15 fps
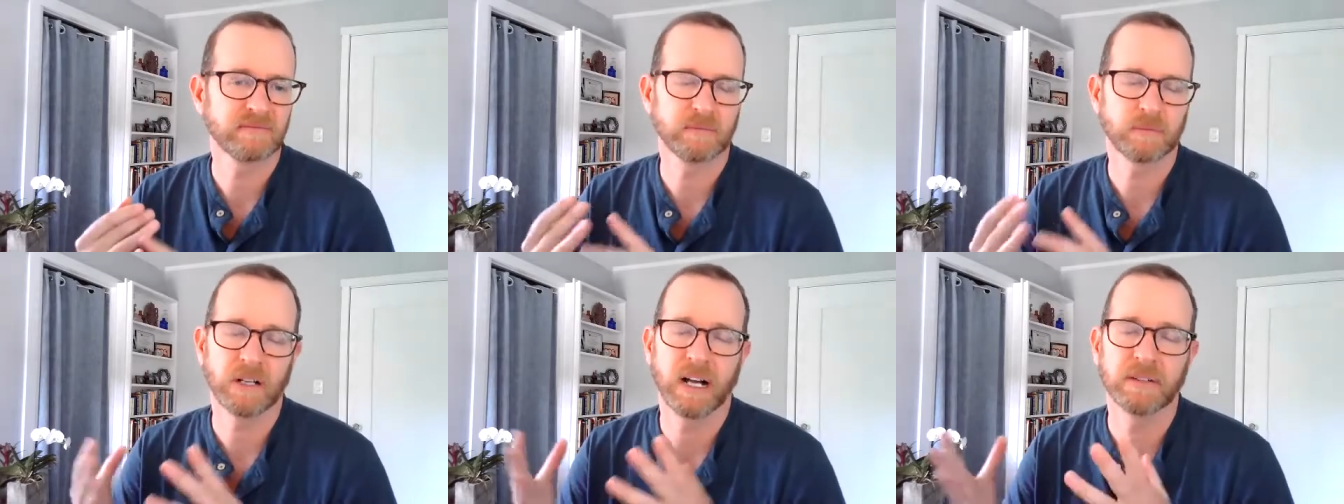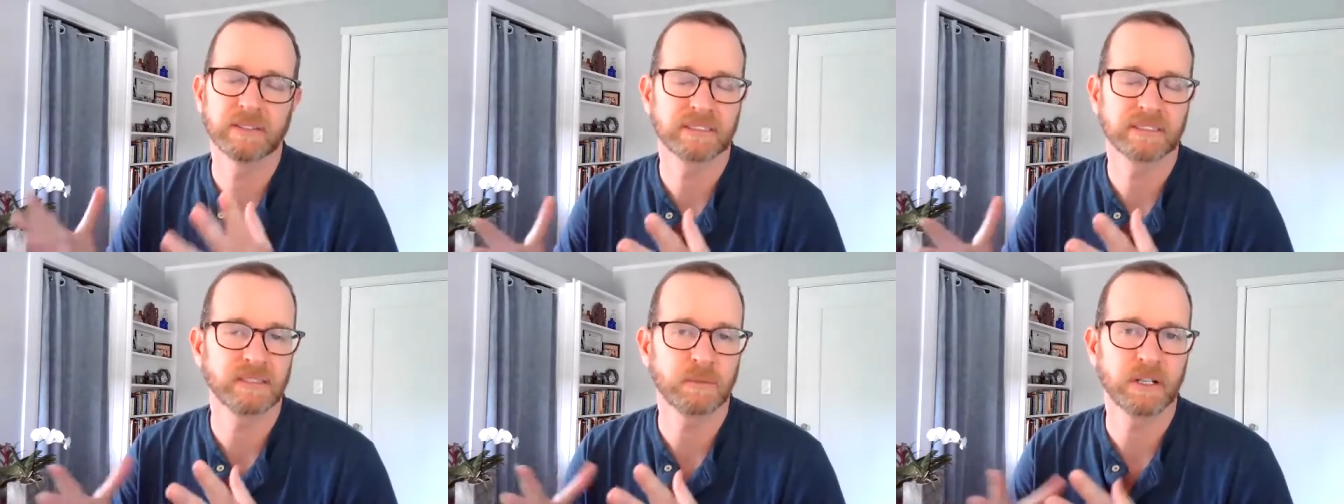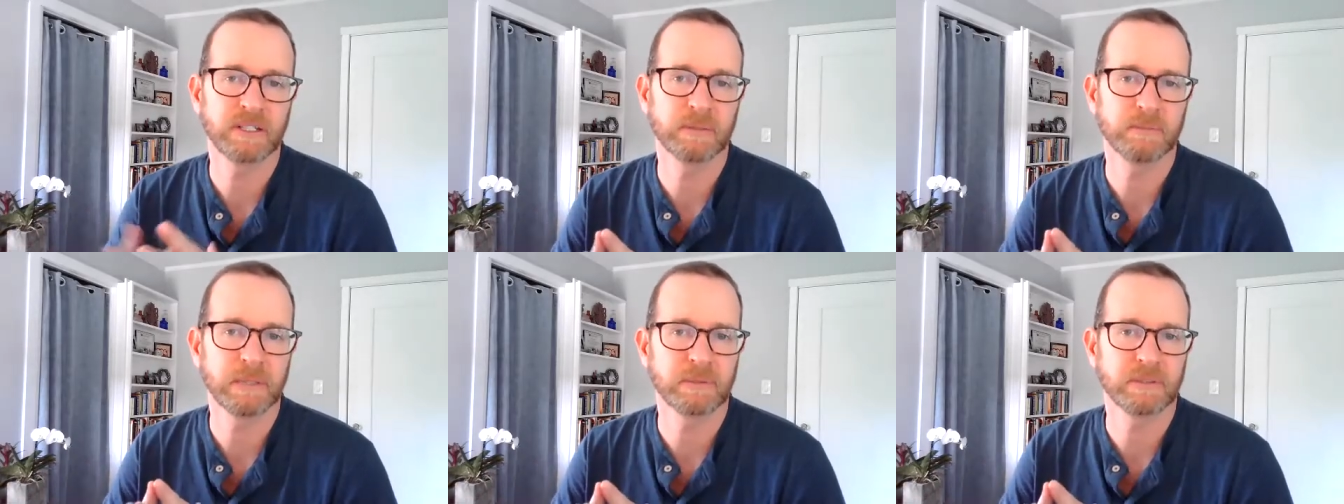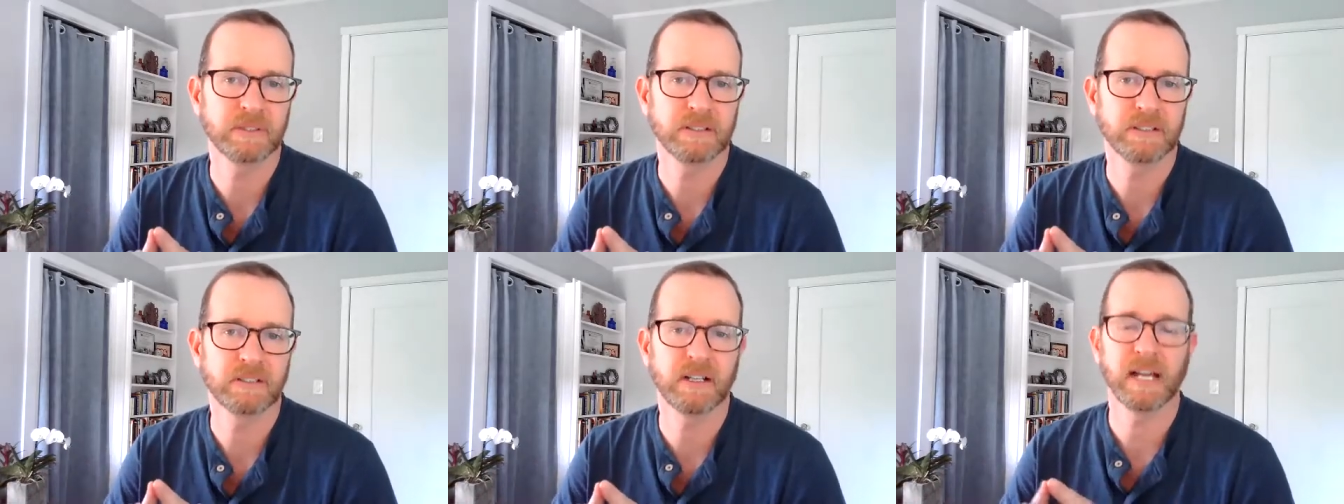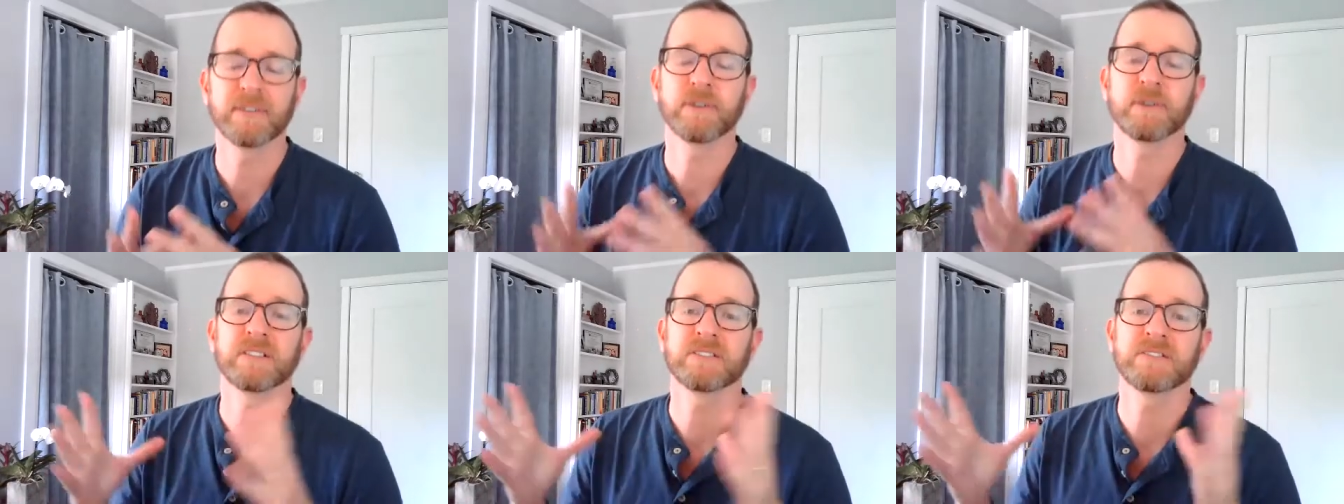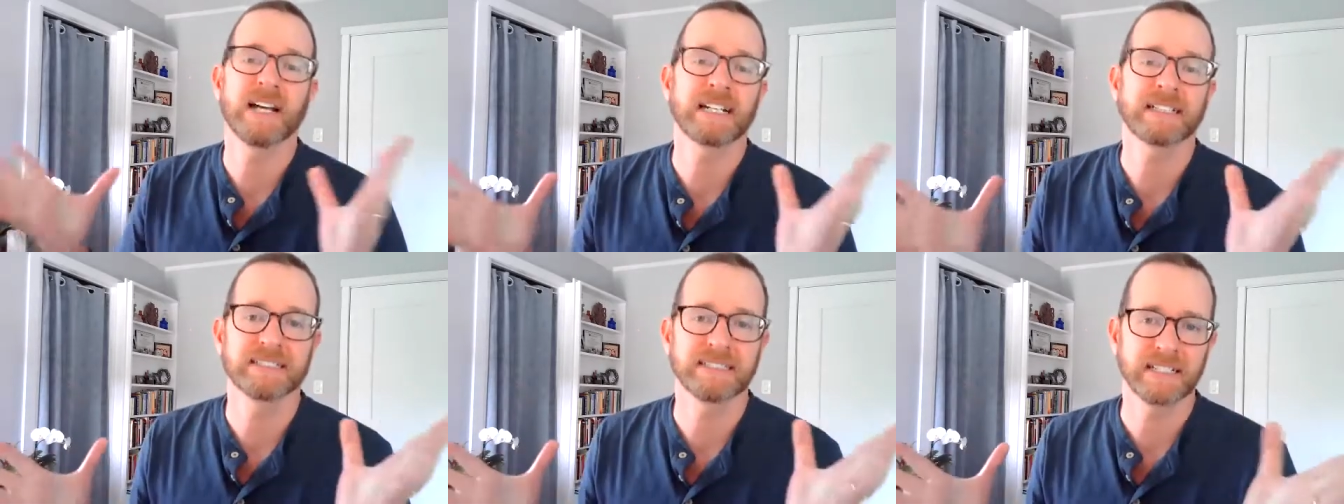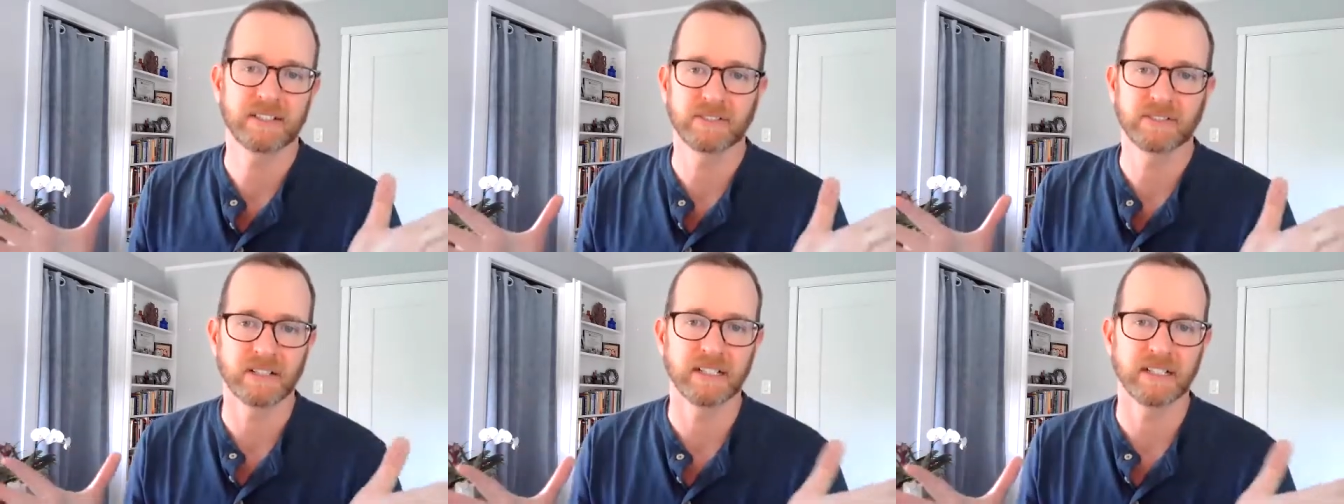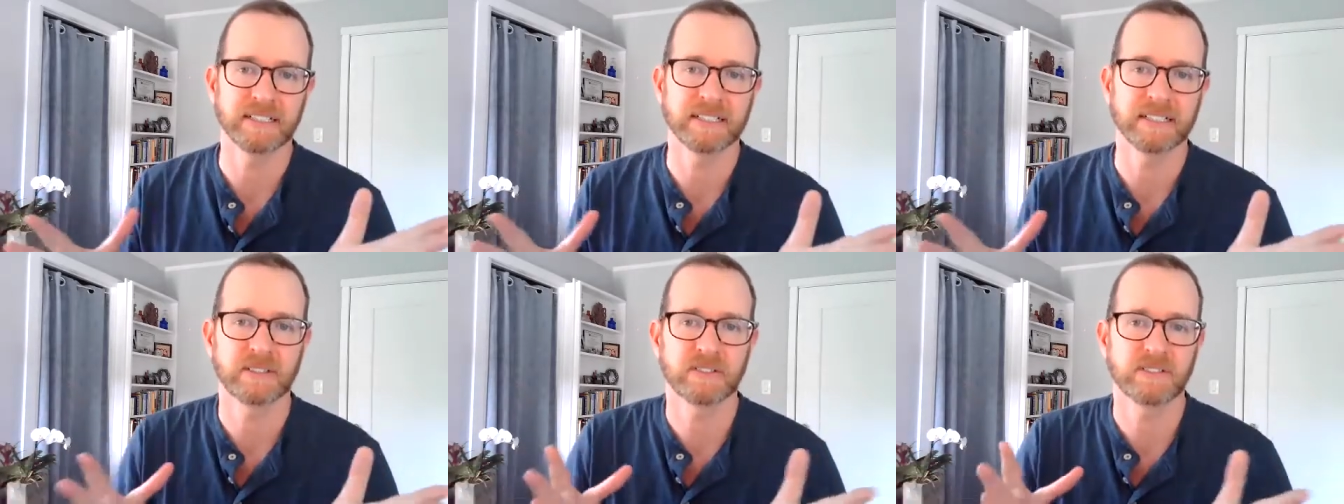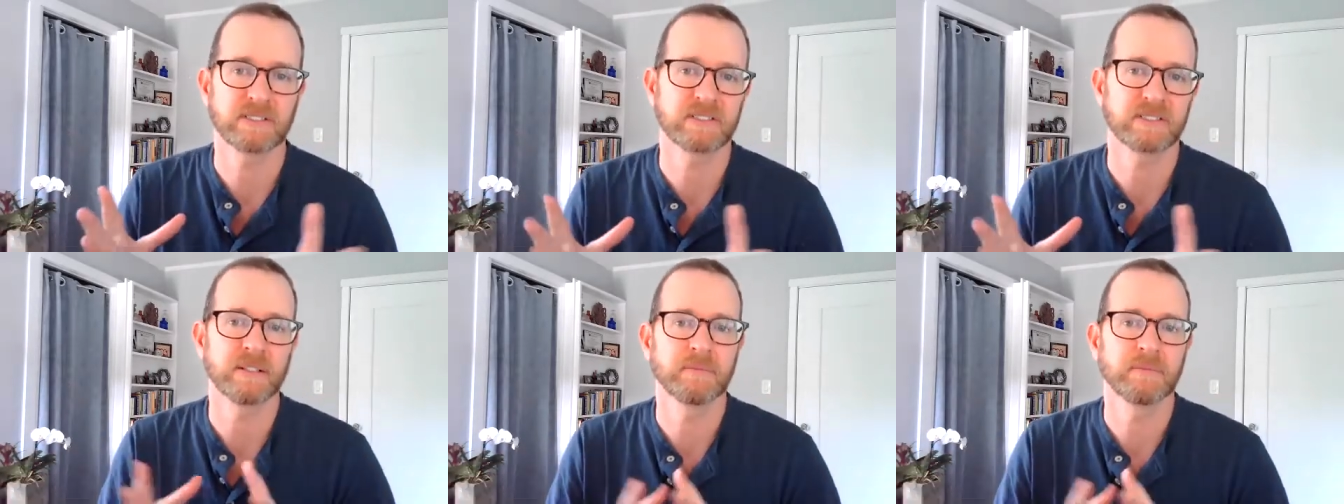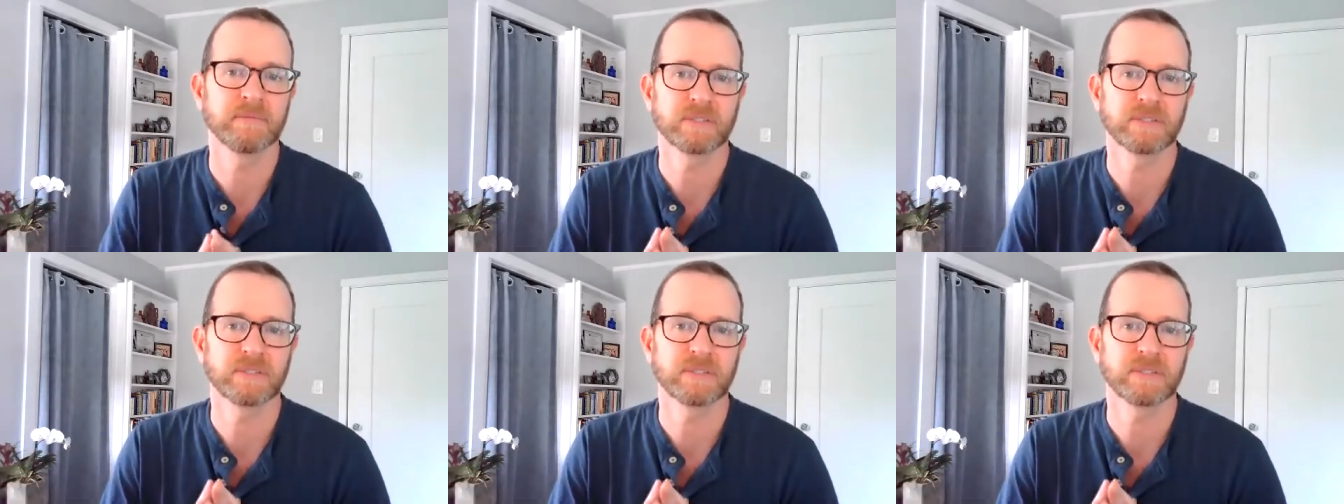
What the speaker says: well, obviously whether everyone's vaccinated or not. Like there's some